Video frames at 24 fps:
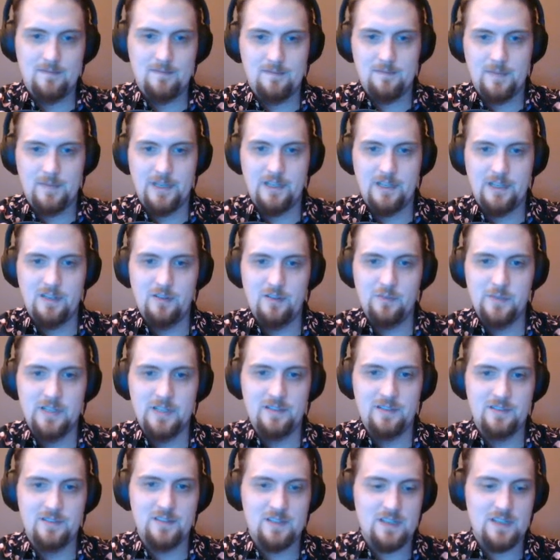My
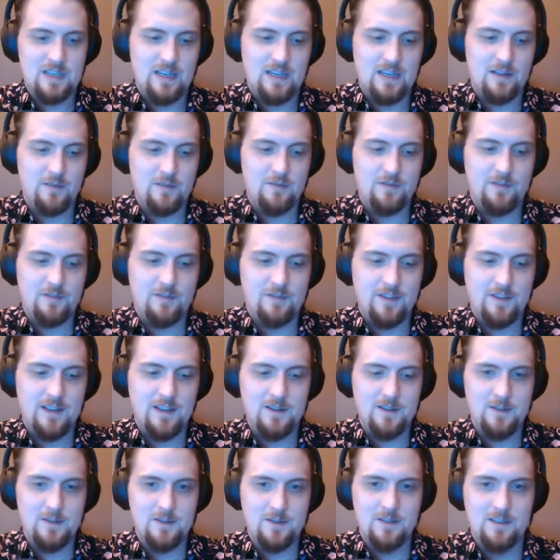humans have
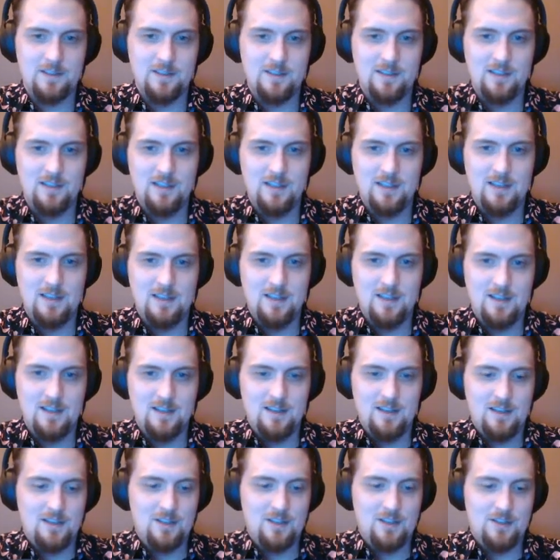failed
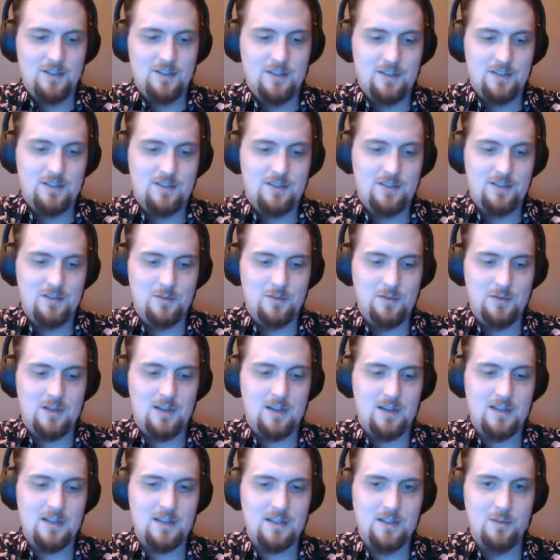to
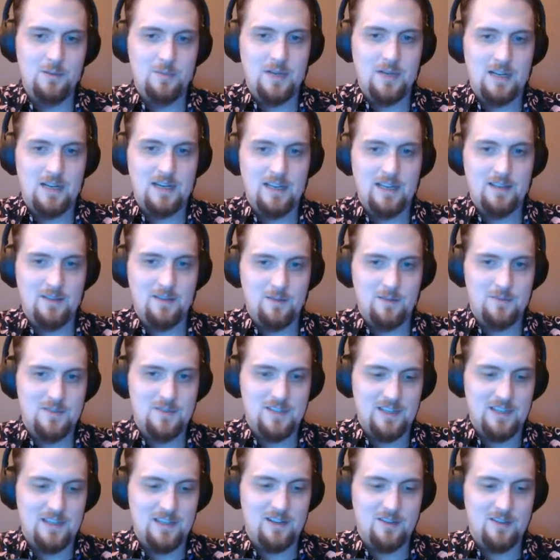occupy
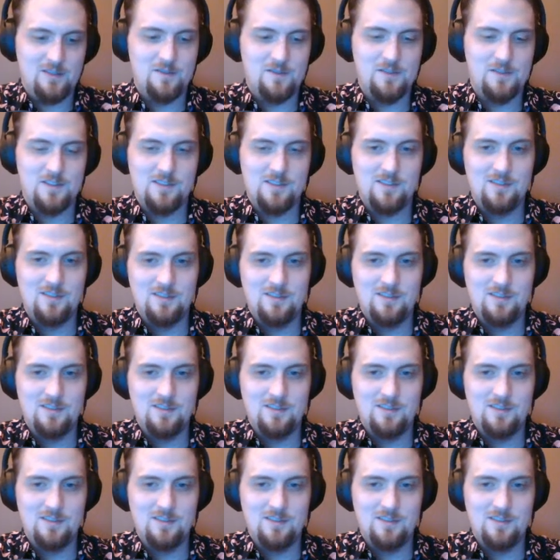themselves.